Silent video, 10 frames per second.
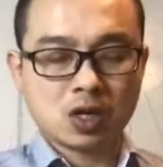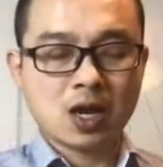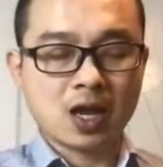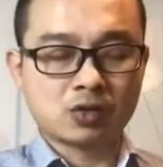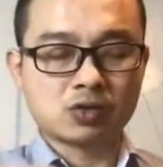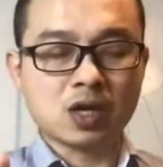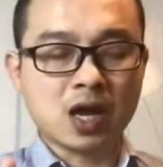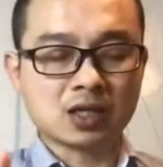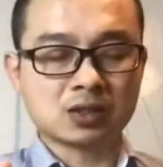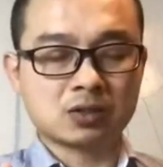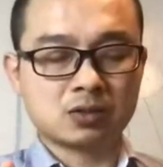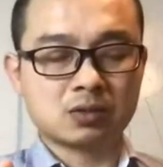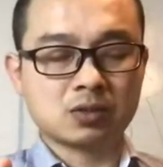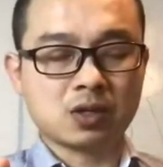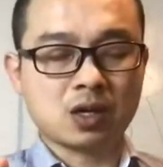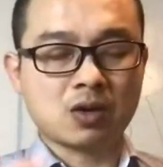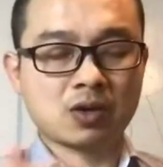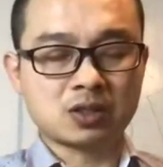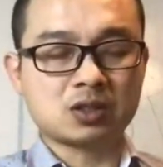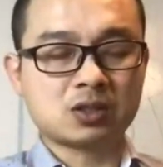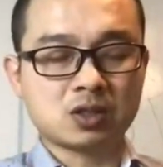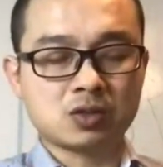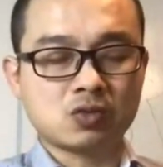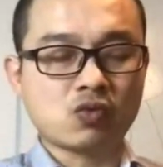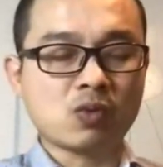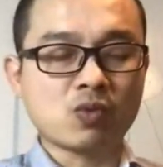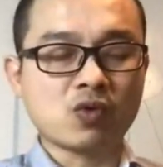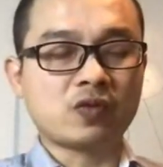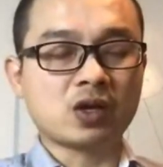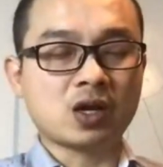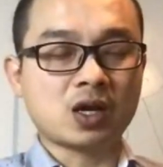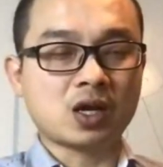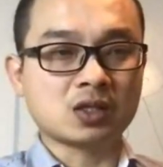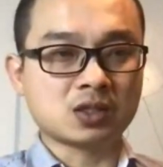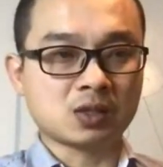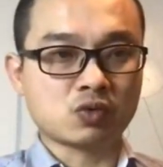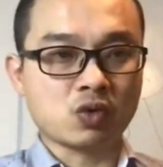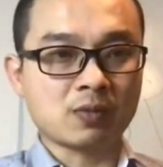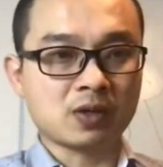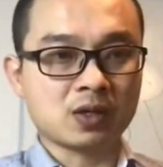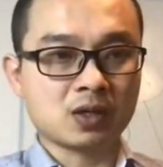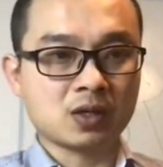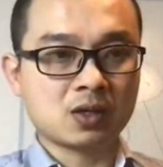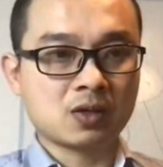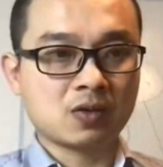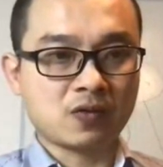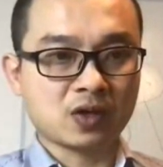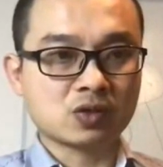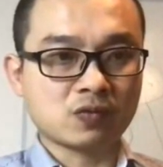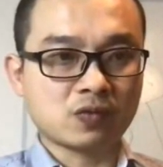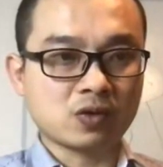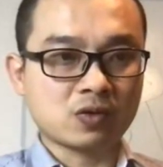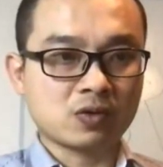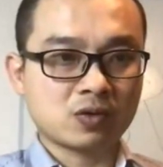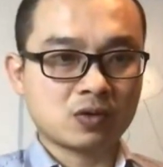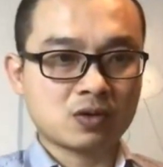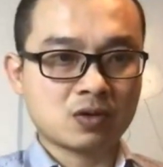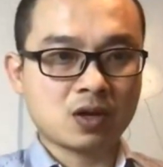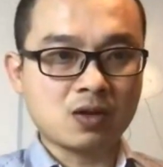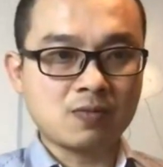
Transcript: actually ask our assistant to remove the unsubscribe function for you. Okay.